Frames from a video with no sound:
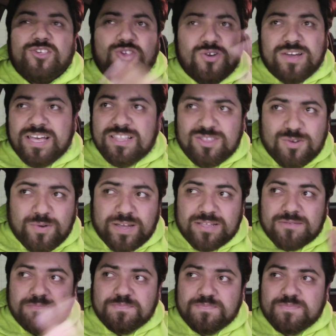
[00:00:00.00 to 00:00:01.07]
You can do
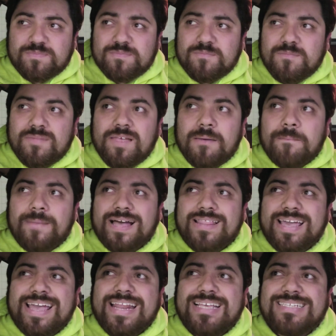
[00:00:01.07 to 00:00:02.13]
it.
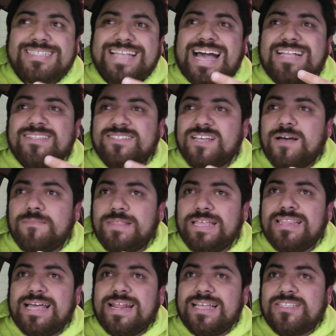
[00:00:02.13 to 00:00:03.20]
But it is that
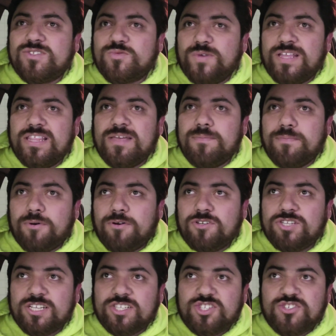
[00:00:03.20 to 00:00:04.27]
something that it's really
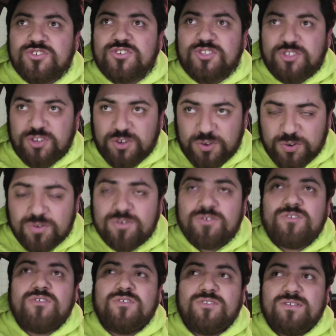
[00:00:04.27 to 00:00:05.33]
important to you
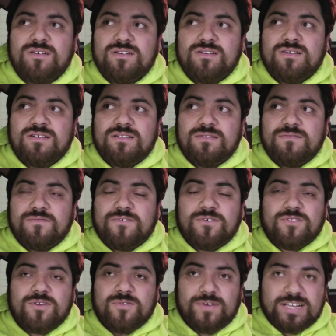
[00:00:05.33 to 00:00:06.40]

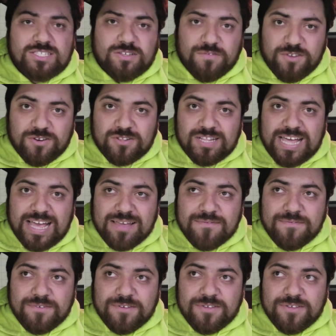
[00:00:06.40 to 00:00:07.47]
for the rest of your
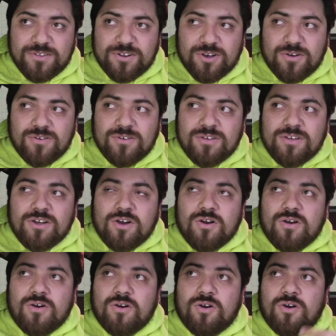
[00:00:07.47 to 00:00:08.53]
life, you know,
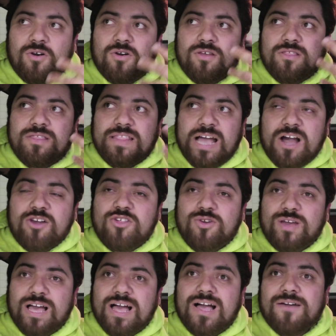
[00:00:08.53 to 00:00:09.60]
or now
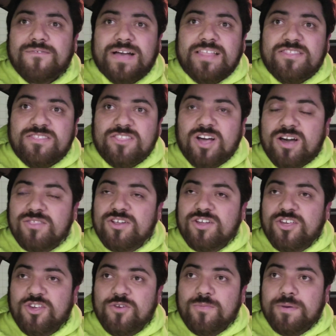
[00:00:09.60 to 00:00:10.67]
you have another
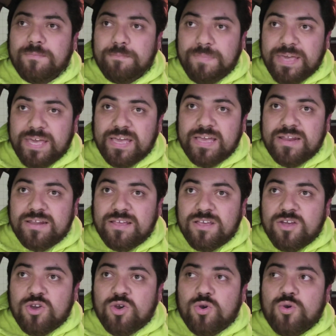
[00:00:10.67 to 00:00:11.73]
human being
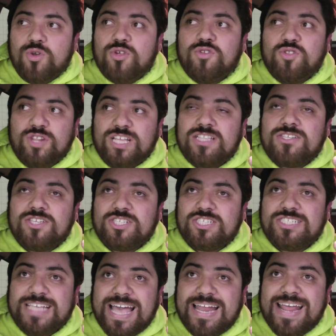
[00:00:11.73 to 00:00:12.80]
who you need to
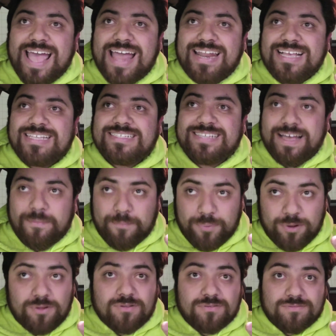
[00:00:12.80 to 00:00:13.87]
set an
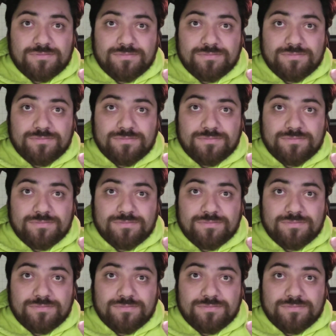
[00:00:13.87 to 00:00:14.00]
example.